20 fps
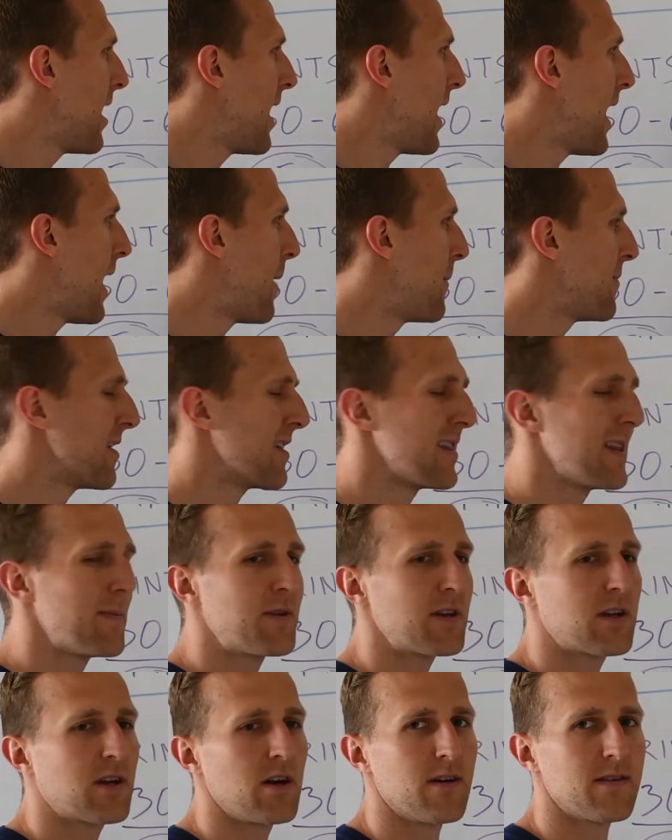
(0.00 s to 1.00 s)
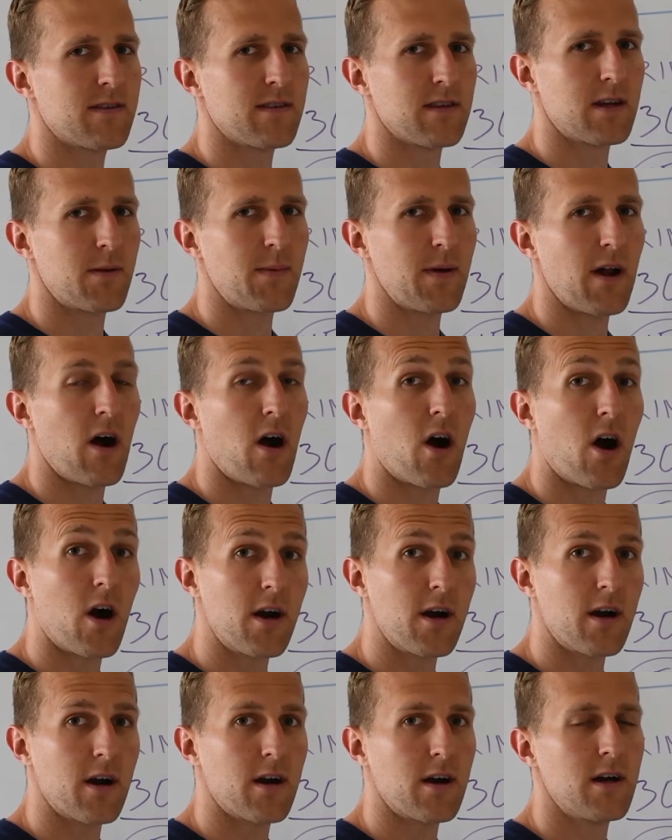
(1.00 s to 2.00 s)
The elliptical is a little bit
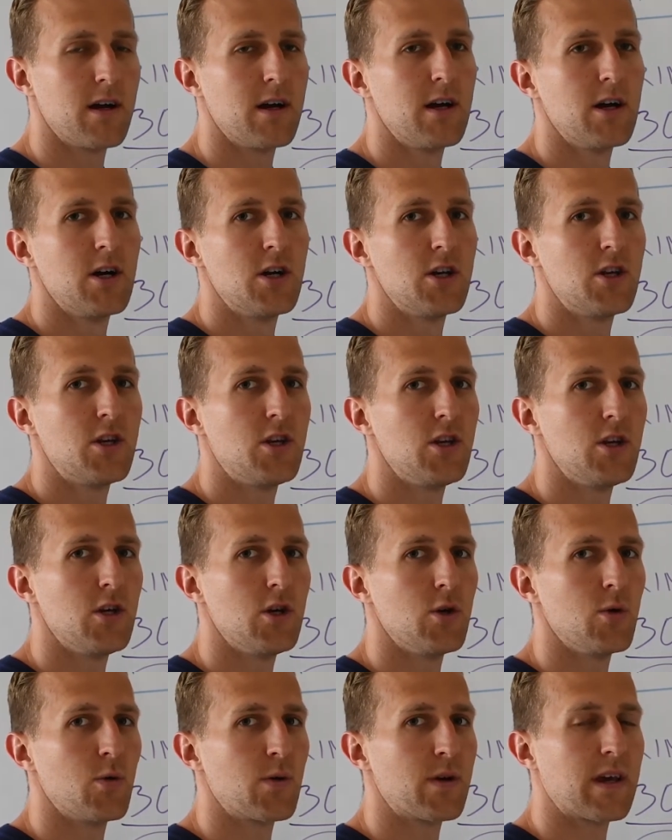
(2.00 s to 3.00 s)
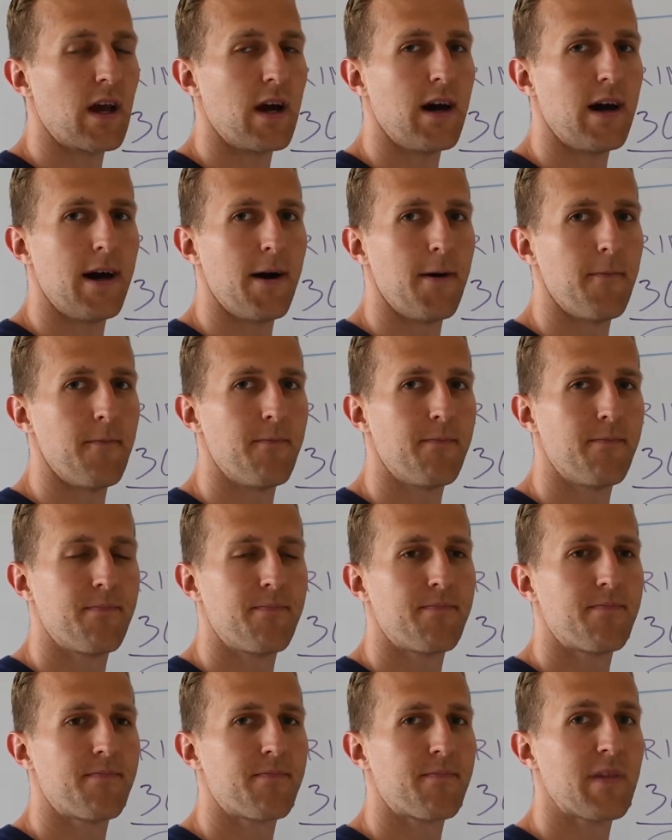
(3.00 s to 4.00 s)
harder to kind
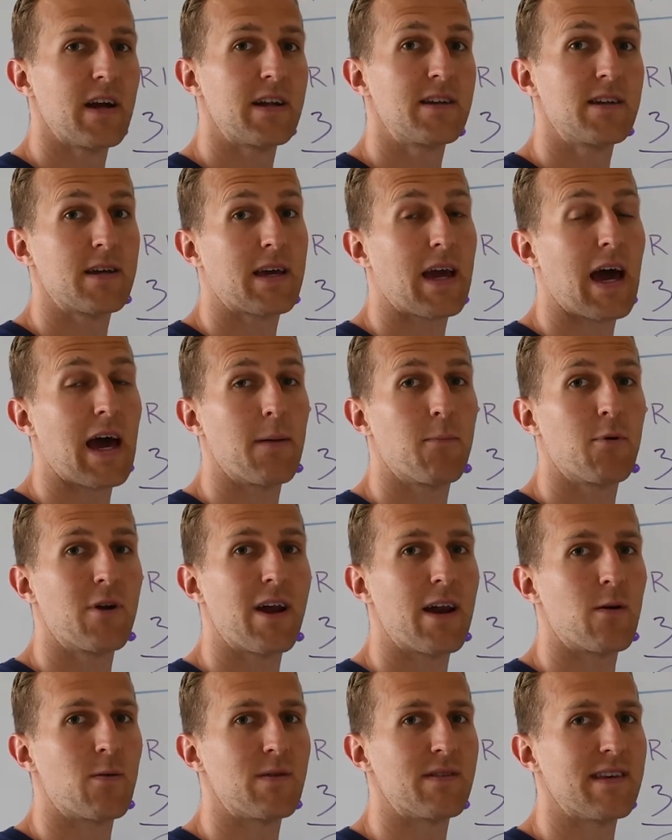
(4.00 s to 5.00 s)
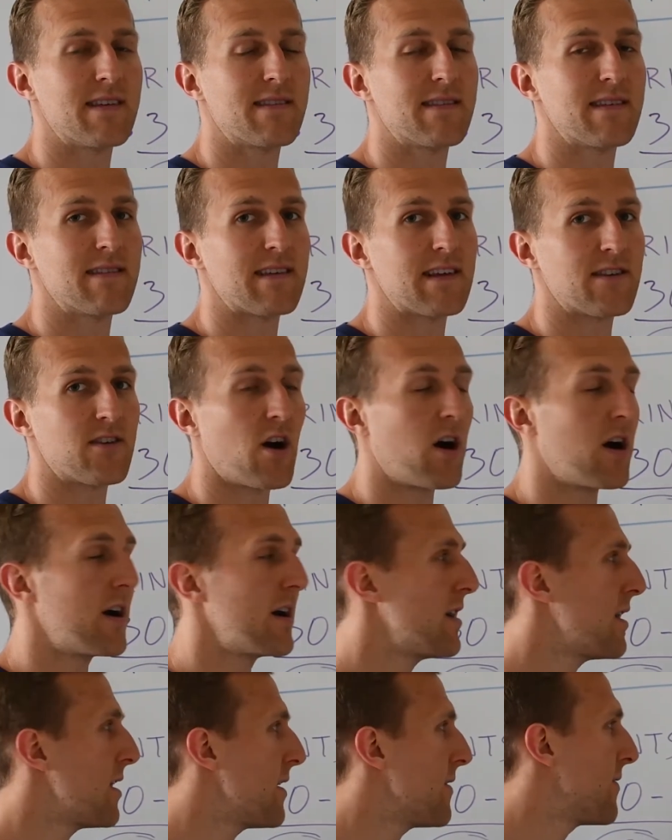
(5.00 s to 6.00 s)
of put out a resistance that's
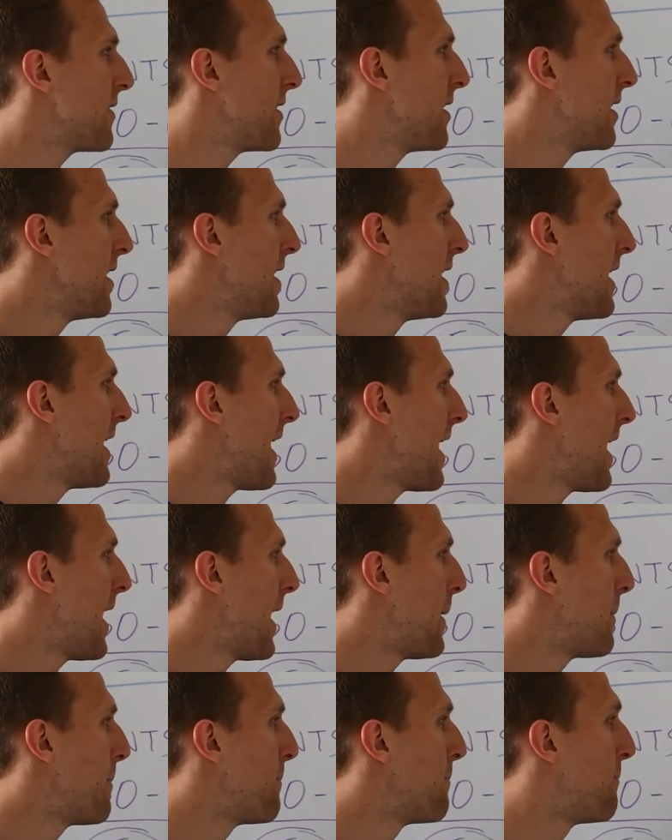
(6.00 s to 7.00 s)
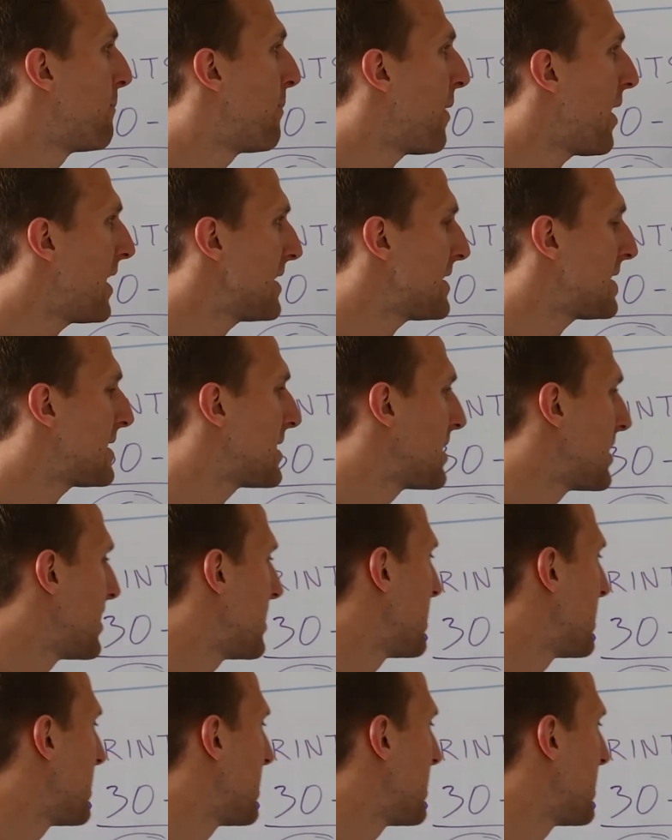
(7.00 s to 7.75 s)
hard enough, but